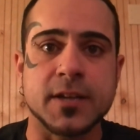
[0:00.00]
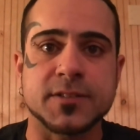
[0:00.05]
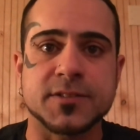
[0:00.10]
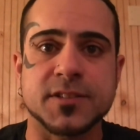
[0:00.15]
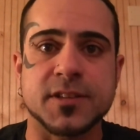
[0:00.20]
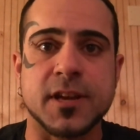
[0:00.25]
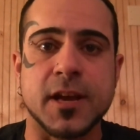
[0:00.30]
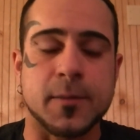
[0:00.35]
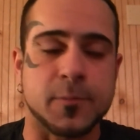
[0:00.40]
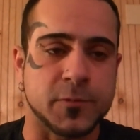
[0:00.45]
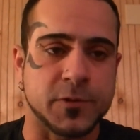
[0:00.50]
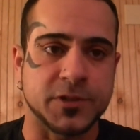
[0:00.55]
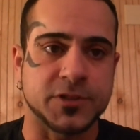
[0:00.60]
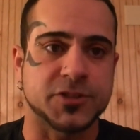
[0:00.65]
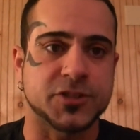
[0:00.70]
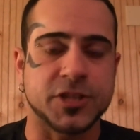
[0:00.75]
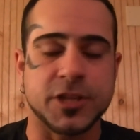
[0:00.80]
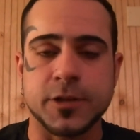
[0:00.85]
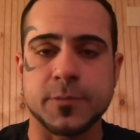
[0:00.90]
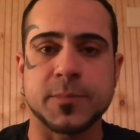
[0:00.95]
that I'm
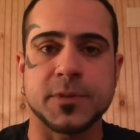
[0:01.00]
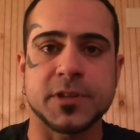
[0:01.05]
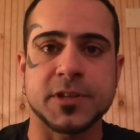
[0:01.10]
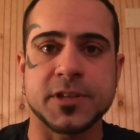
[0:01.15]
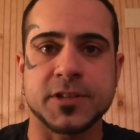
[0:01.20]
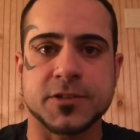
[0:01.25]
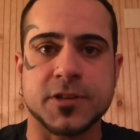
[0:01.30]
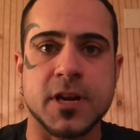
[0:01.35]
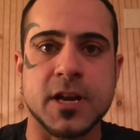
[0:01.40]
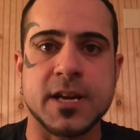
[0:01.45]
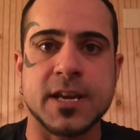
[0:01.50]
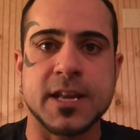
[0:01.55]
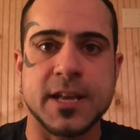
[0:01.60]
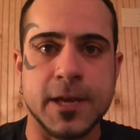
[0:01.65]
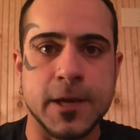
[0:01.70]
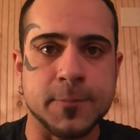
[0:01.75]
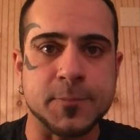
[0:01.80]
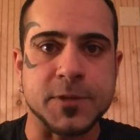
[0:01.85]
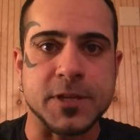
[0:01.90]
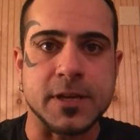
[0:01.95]
legitimately trying to
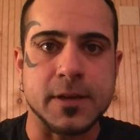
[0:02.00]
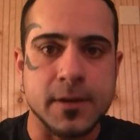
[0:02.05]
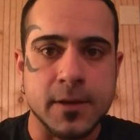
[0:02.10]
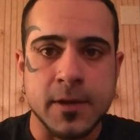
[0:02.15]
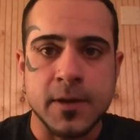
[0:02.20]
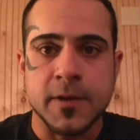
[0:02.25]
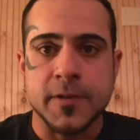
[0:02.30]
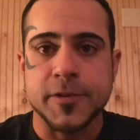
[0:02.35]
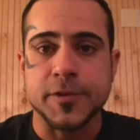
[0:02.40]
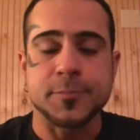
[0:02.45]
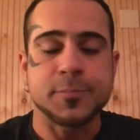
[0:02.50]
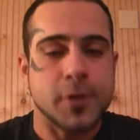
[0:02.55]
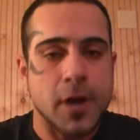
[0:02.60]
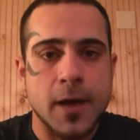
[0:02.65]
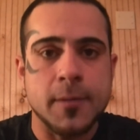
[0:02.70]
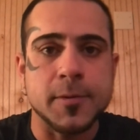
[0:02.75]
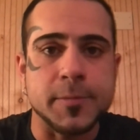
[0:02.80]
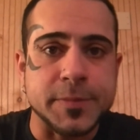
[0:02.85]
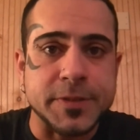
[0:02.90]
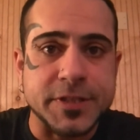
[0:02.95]
help you. The
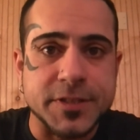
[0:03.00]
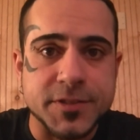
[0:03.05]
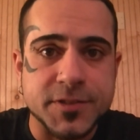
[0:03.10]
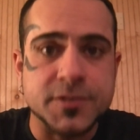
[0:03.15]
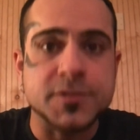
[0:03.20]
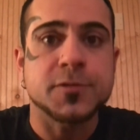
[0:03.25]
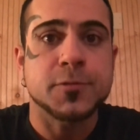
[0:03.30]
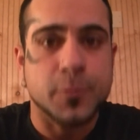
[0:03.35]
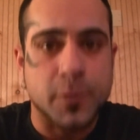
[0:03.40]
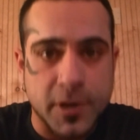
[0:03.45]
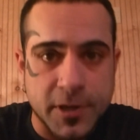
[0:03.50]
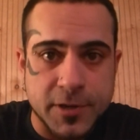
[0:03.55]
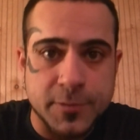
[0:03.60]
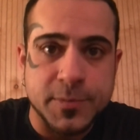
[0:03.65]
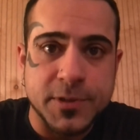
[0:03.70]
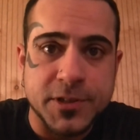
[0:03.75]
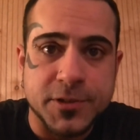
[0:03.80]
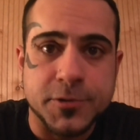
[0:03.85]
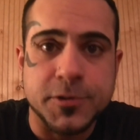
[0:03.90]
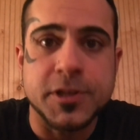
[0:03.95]
problem is you're wanting to
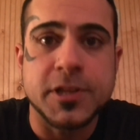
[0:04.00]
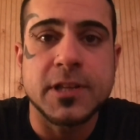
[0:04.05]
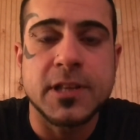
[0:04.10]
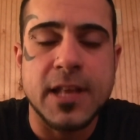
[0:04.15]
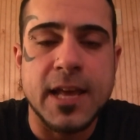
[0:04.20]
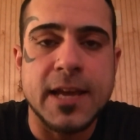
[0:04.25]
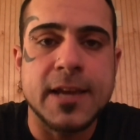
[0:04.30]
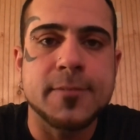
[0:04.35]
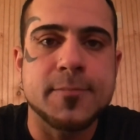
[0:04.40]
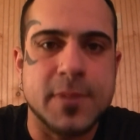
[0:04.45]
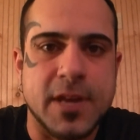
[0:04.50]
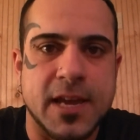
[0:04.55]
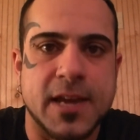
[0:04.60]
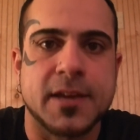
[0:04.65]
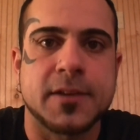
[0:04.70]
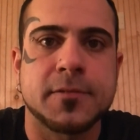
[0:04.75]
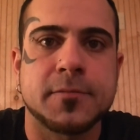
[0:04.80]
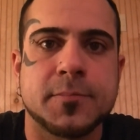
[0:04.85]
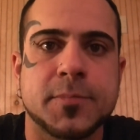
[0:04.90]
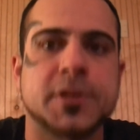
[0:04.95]
be treated like a
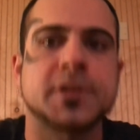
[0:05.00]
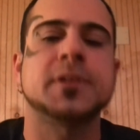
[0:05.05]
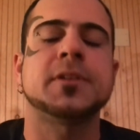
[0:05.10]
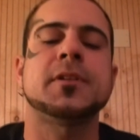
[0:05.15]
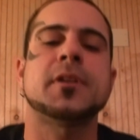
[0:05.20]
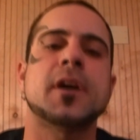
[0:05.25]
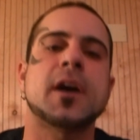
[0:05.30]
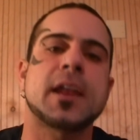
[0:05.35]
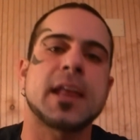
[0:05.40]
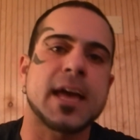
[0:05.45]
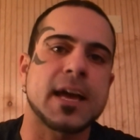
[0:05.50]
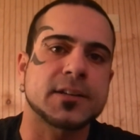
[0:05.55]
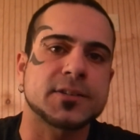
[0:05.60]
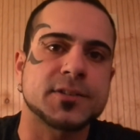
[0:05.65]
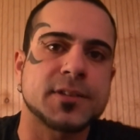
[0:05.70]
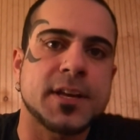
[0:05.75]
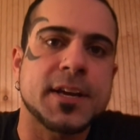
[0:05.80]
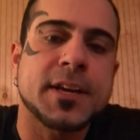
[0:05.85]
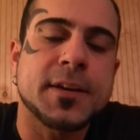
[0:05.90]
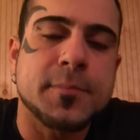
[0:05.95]
man, but you're not
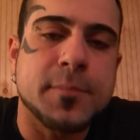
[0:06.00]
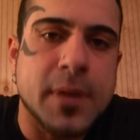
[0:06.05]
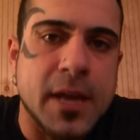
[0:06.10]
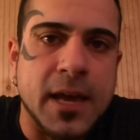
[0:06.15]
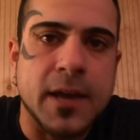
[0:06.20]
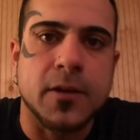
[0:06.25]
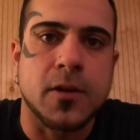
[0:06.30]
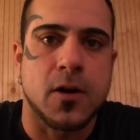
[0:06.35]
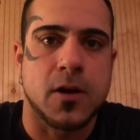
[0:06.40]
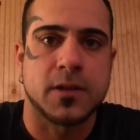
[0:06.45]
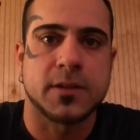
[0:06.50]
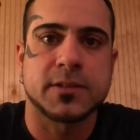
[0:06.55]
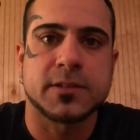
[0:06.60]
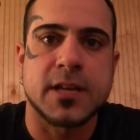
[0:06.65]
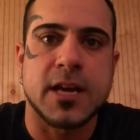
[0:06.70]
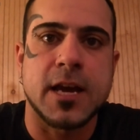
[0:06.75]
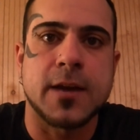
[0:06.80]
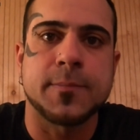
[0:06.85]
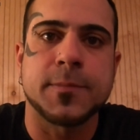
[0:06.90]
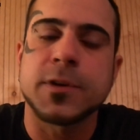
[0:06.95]
acting like a man all the
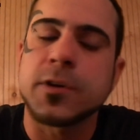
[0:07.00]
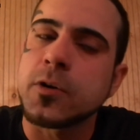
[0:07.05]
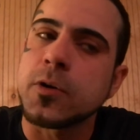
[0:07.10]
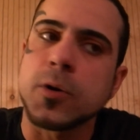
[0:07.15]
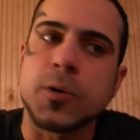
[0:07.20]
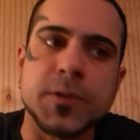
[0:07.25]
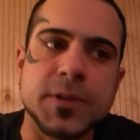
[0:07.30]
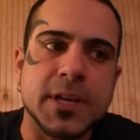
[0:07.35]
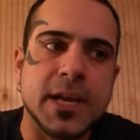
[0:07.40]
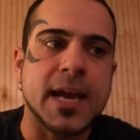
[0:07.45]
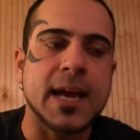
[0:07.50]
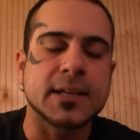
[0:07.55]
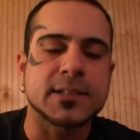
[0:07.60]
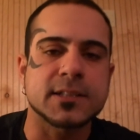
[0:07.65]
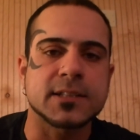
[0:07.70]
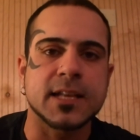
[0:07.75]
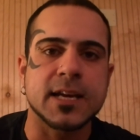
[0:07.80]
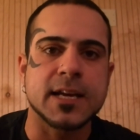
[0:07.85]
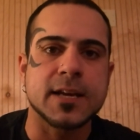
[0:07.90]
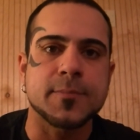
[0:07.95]
time. You're only
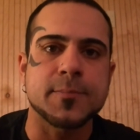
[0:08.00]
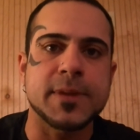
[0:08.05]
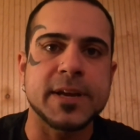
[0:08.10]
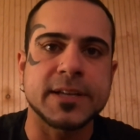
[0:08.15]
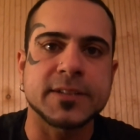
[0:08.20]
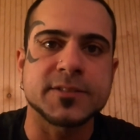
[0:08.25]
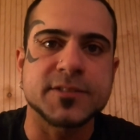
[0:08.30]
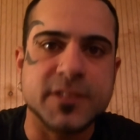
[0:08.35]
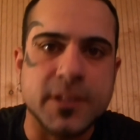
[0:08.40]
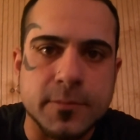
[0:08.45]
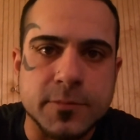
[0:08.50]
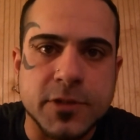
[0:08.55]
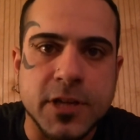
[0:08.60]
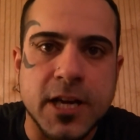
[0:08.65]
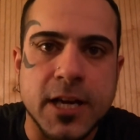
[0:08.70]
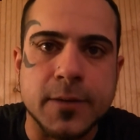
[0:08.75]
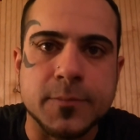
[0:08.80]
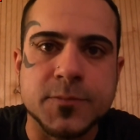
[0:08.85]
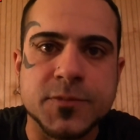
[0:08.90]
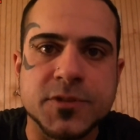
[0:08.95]
acting like a man
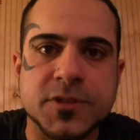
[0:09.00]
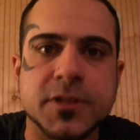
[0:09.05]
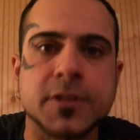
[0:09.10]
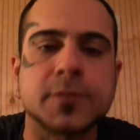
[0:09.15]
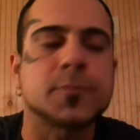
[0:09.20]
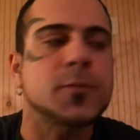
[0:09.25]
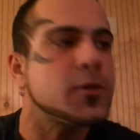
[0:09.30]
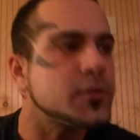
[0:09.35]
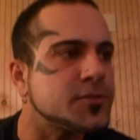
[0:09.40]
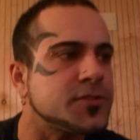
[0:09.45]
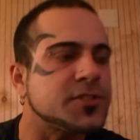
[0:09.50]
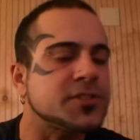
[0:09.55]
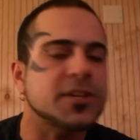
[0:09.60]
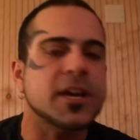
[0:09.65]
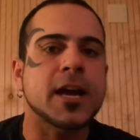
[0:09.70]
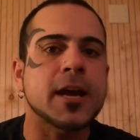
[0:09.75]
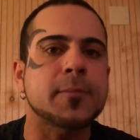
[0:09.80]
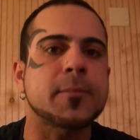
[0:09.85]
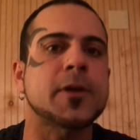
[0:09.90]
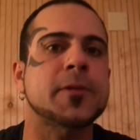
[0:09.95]
sometimes, and most of the
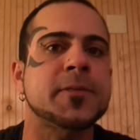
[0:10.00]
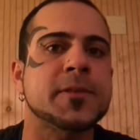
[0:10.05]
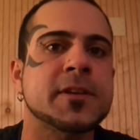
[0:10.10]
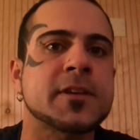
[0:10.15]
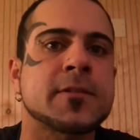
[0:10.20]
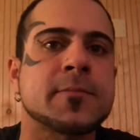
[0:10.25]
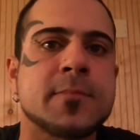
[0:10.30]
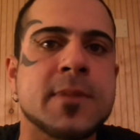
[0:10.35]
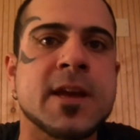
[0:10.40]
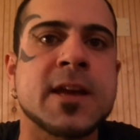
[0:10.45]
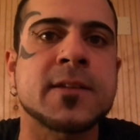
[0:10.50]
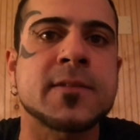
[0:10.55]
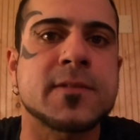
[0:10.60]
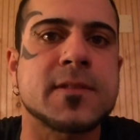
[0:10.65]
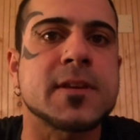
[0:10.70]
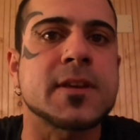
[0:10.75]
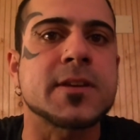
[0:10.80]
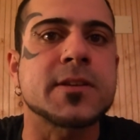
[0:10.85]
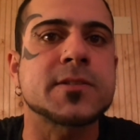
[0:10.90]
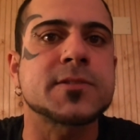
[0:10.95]
time I think a man
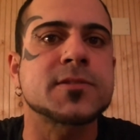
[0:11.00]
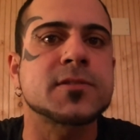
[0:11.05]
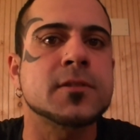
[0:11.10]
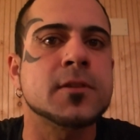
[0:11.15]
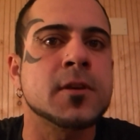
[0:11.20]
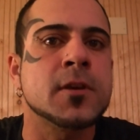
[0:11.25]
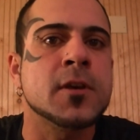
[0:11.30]
thinks